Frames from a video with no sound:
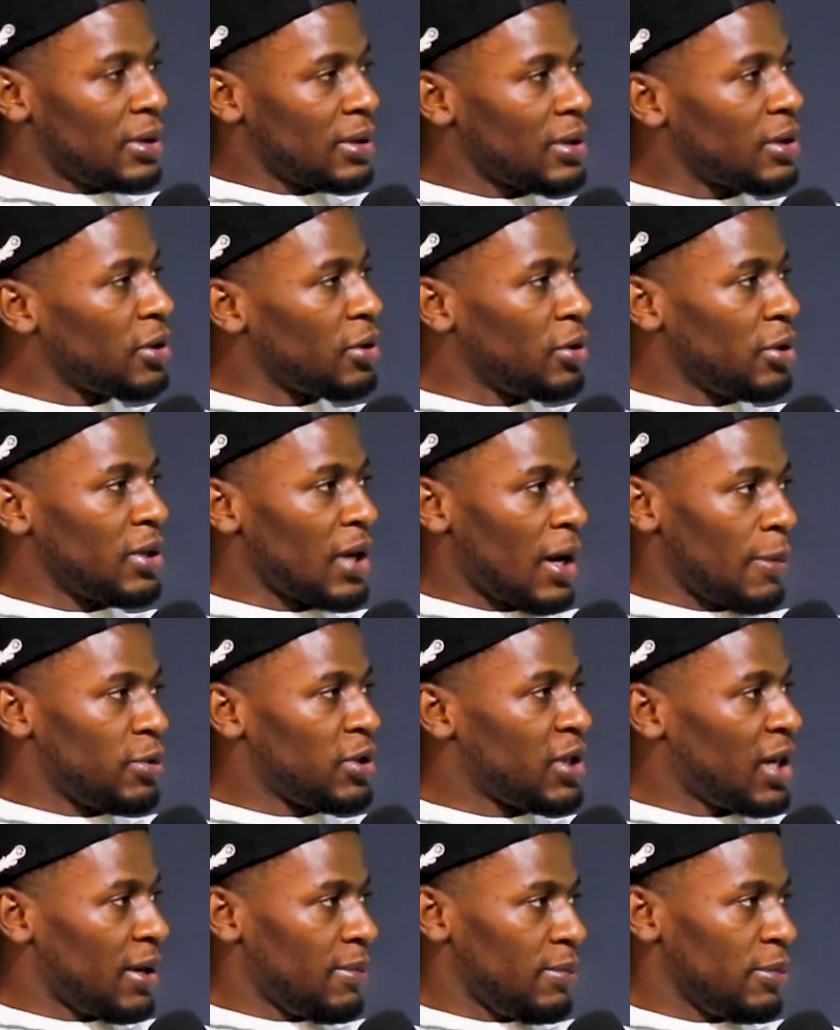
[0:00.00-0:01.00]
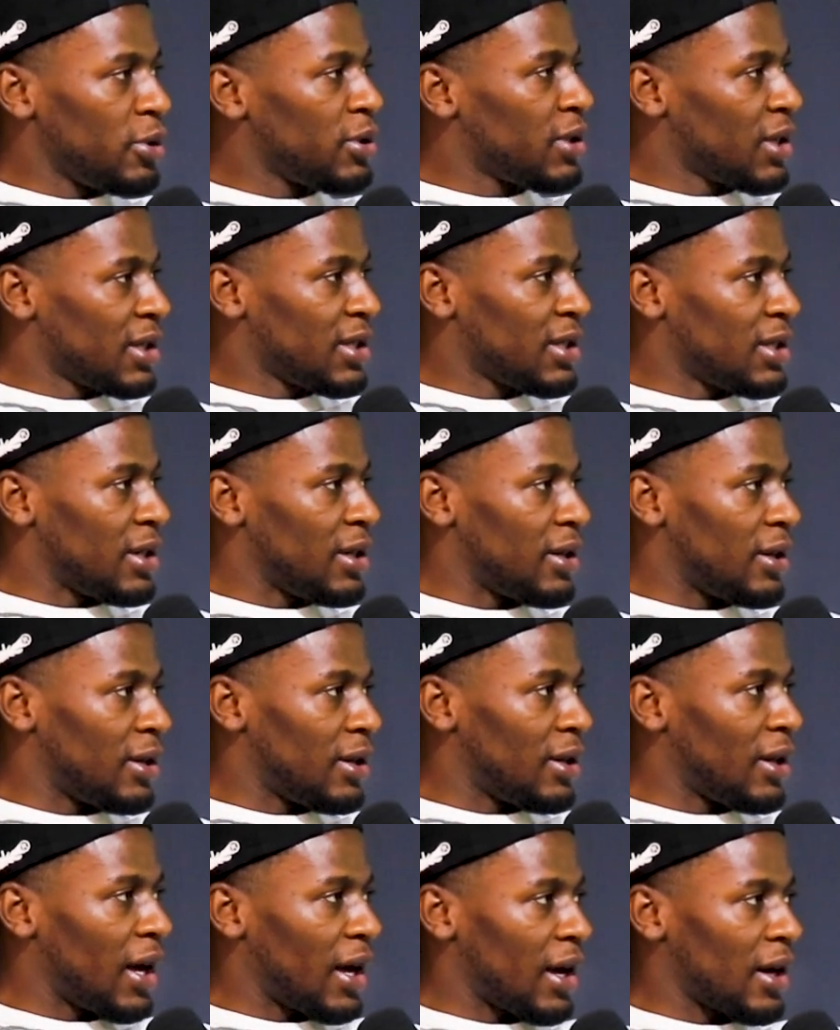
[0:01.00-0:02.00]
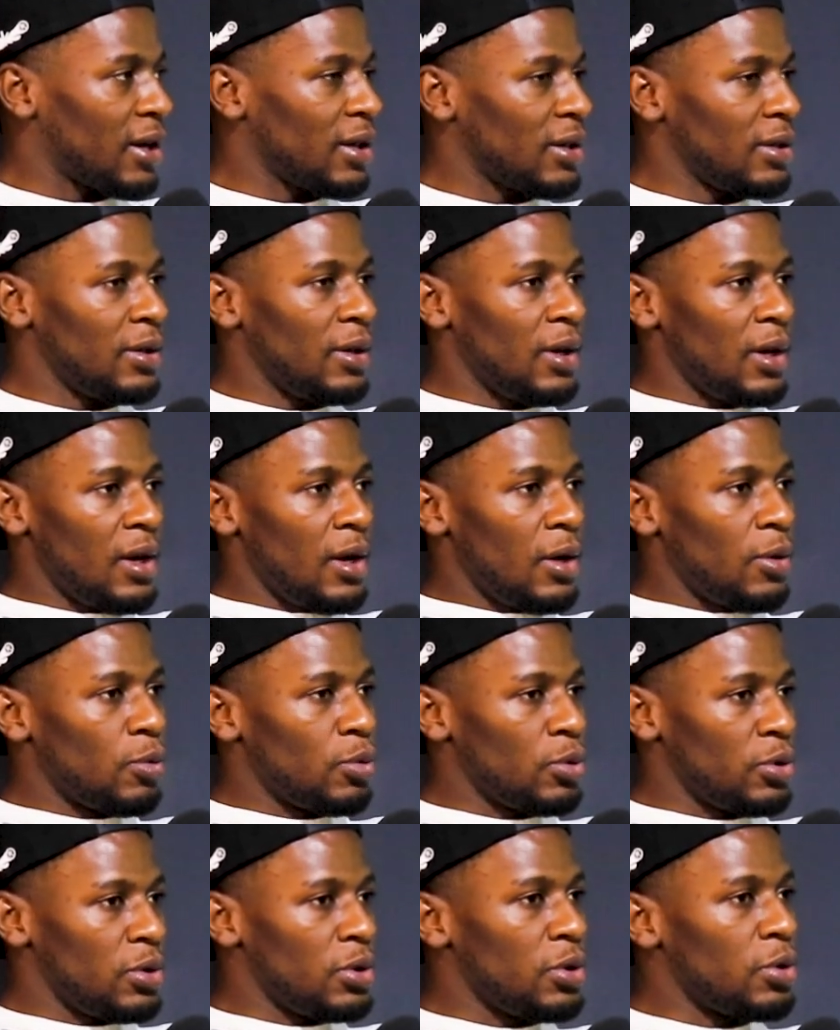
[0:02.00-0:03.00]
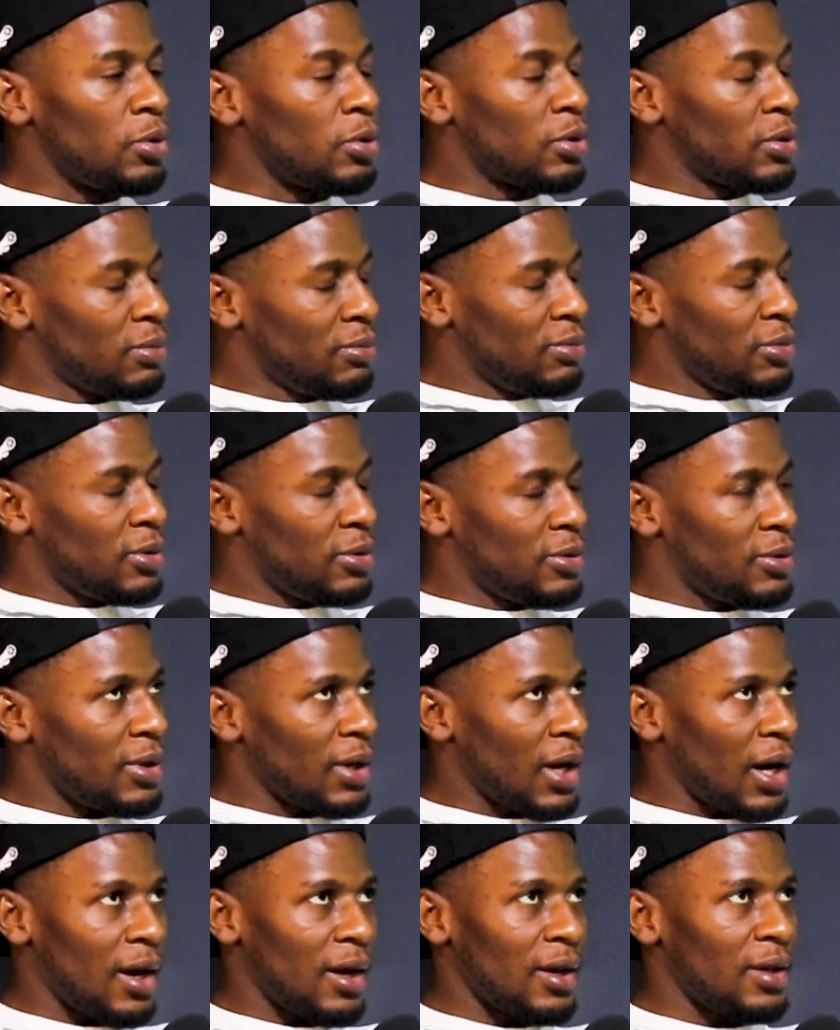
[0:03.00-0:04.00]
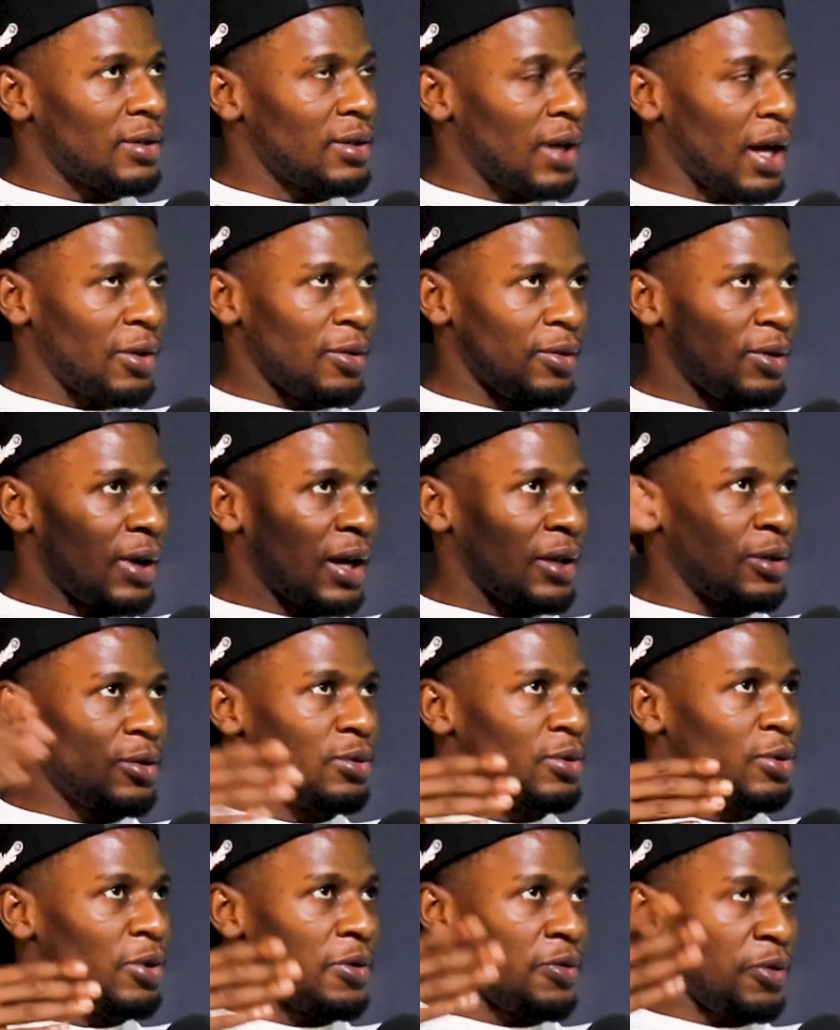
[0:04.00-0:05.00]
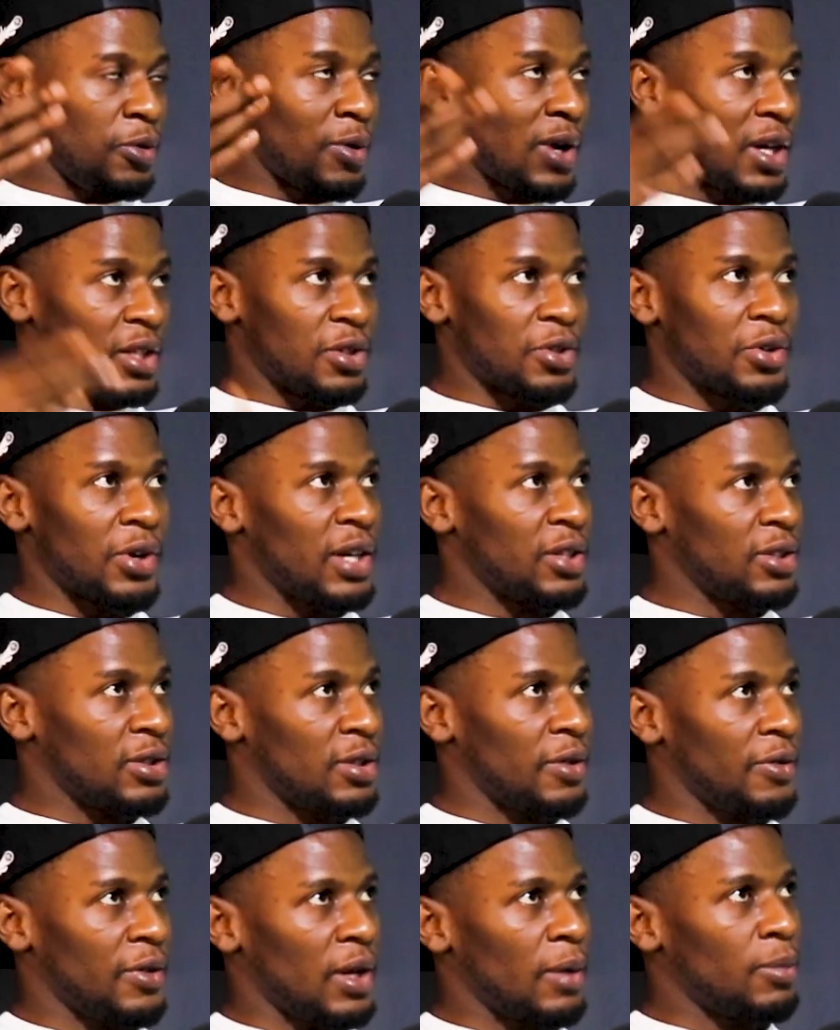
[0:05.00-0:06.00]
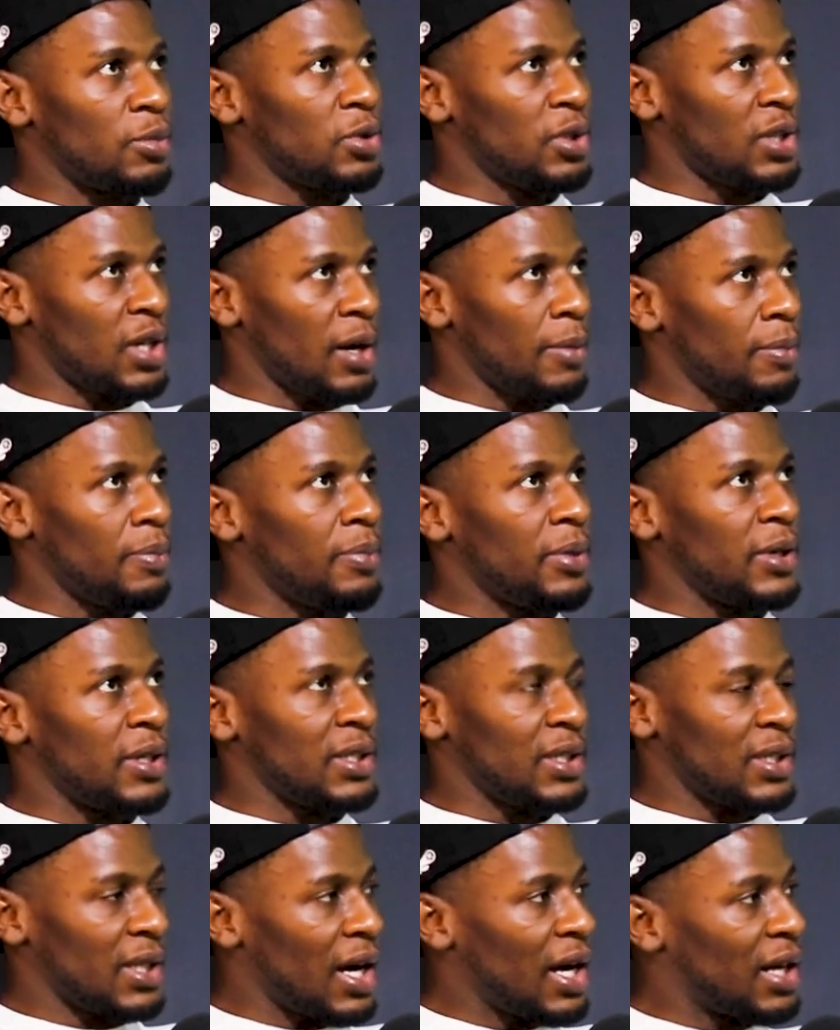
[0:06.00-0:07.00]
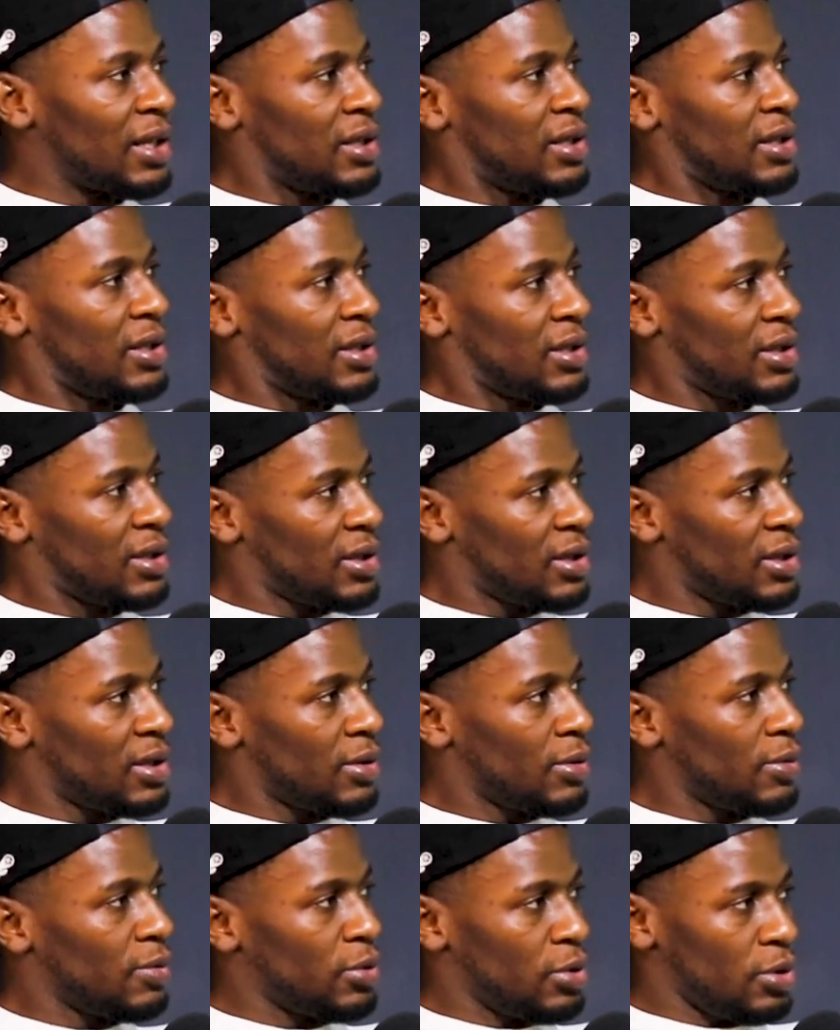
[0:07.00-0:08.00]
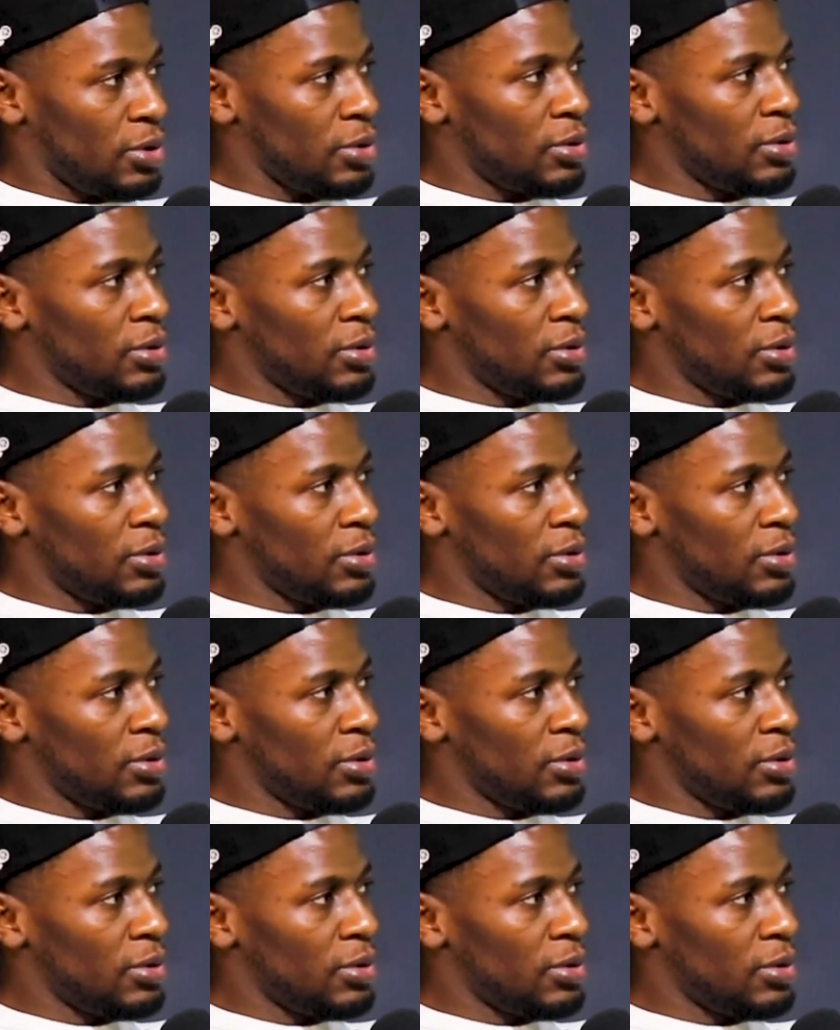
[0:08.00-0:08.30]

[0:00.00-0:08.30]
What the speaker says: You know the Abuja music scene, like would you? I don't know if you categorize yourself an Abuja-based artist. Would you?